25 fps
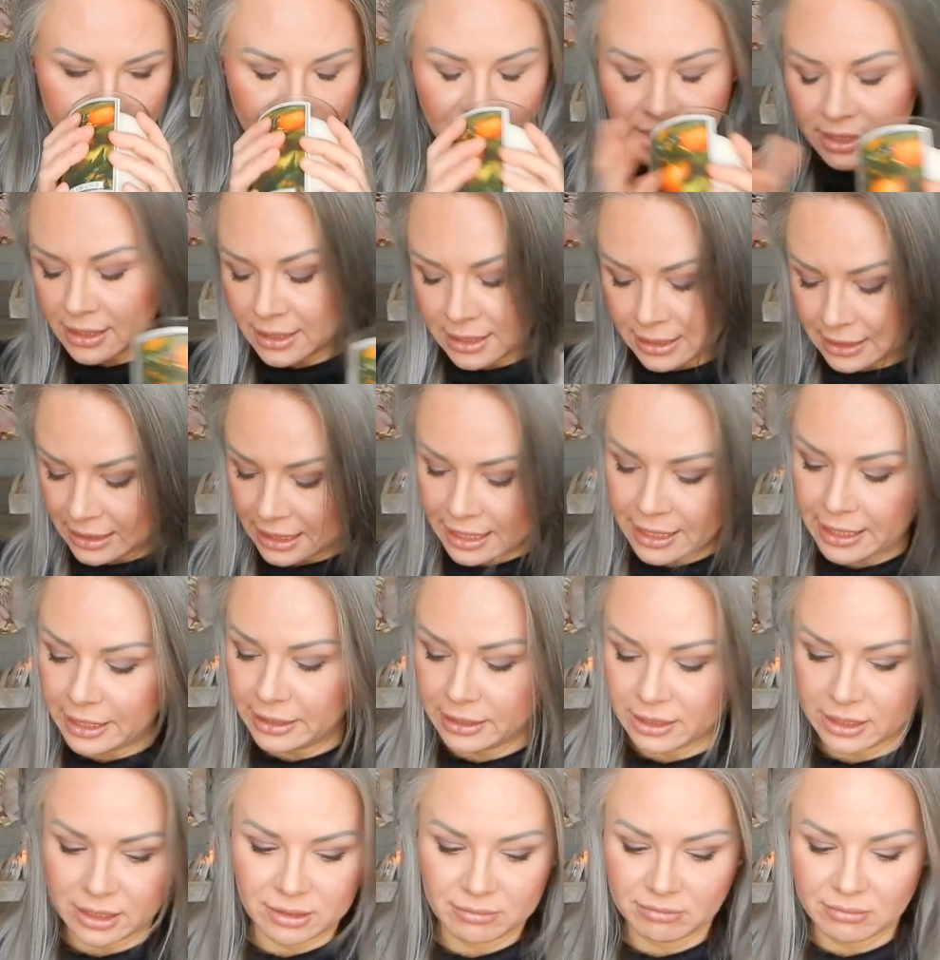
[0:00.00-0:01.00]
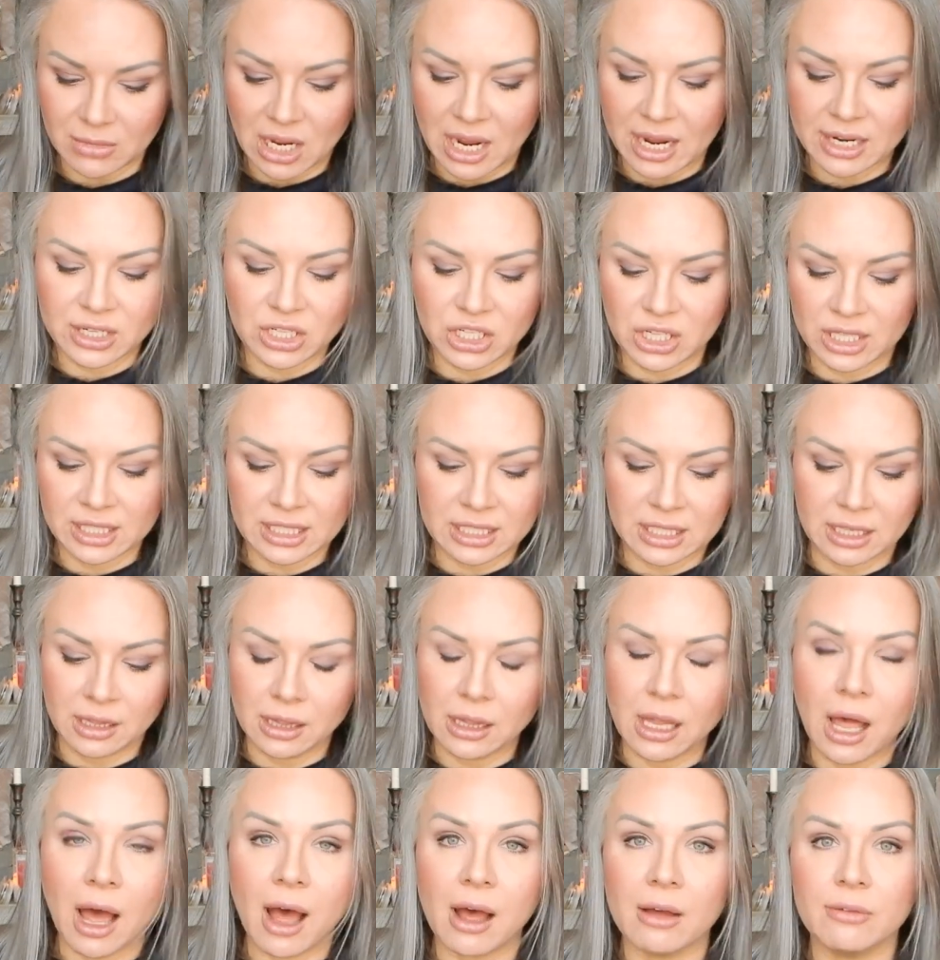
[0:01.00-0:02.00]
This is it. I just
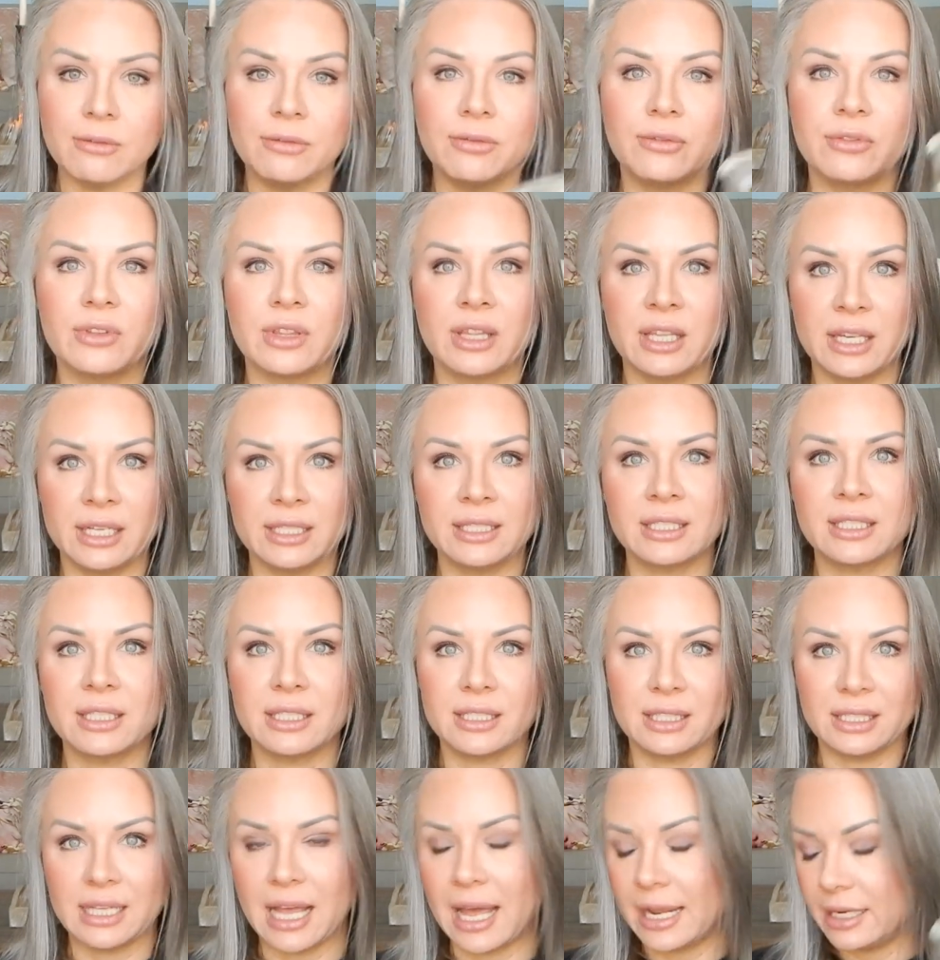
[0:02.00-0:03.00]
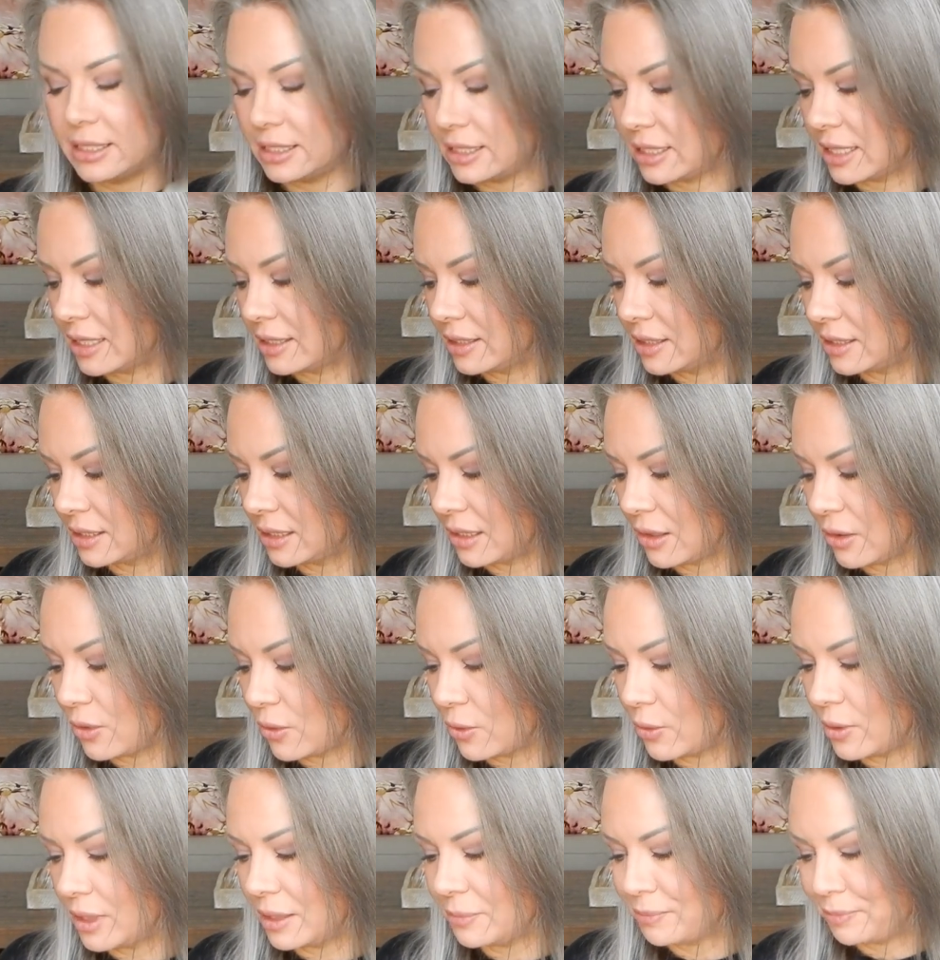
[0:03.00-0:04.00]
love this scent. And
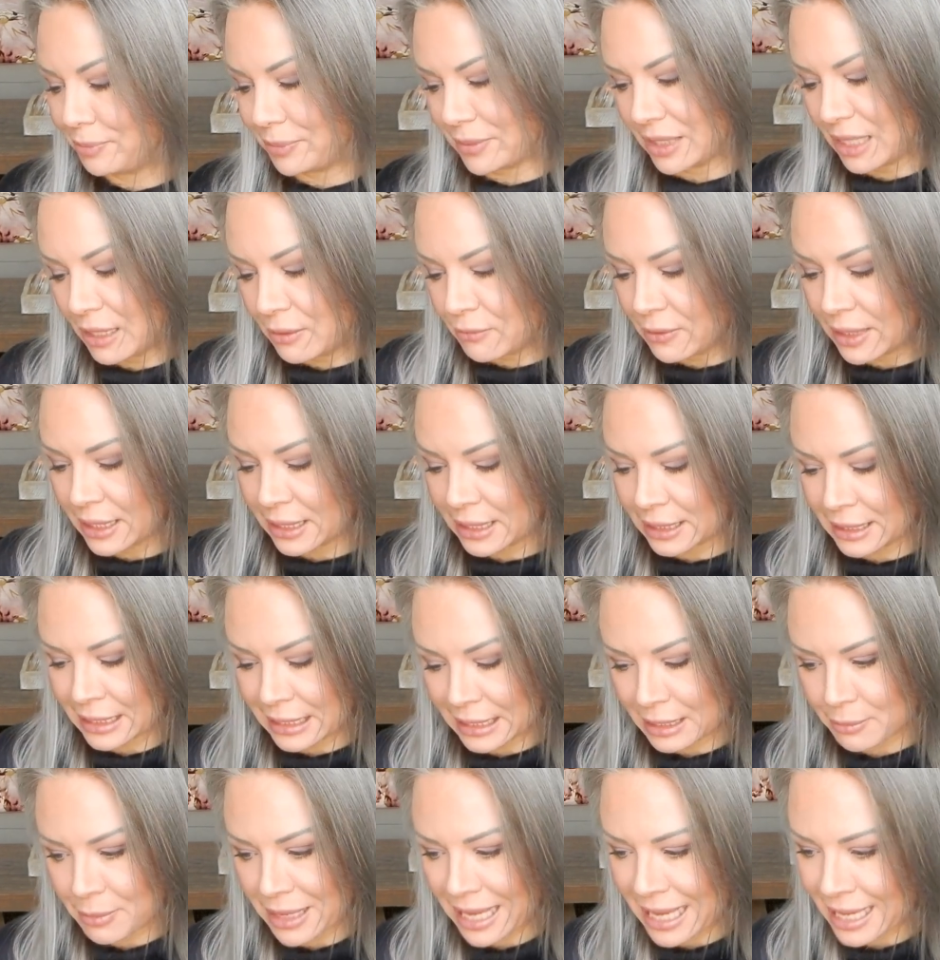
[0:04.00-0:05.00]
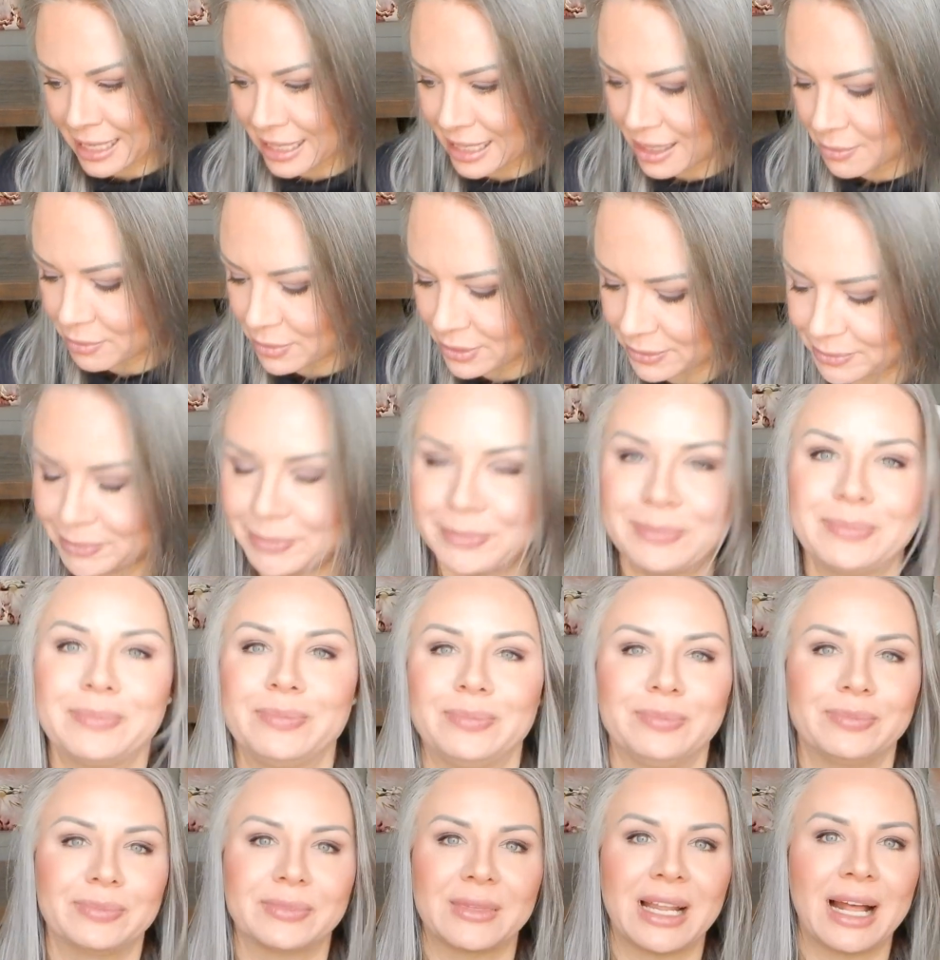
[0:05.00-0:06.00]
so if I can get a backup,
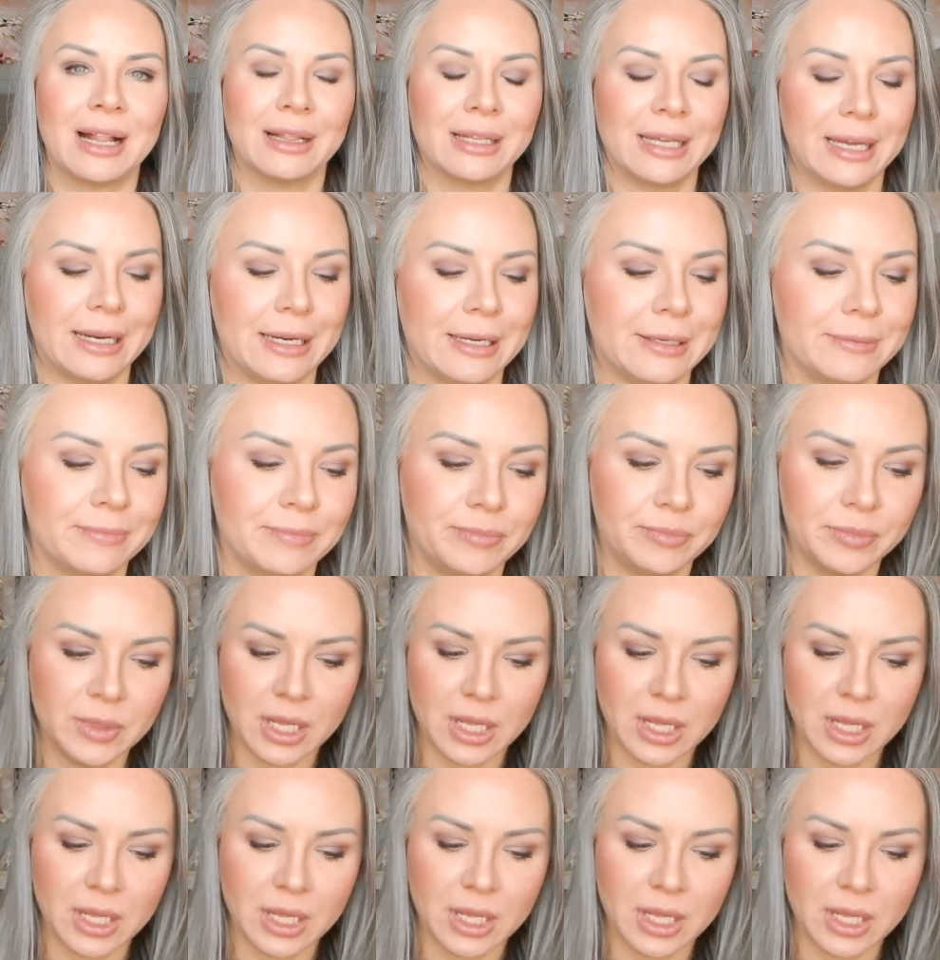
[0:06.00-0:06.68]
I'll get it.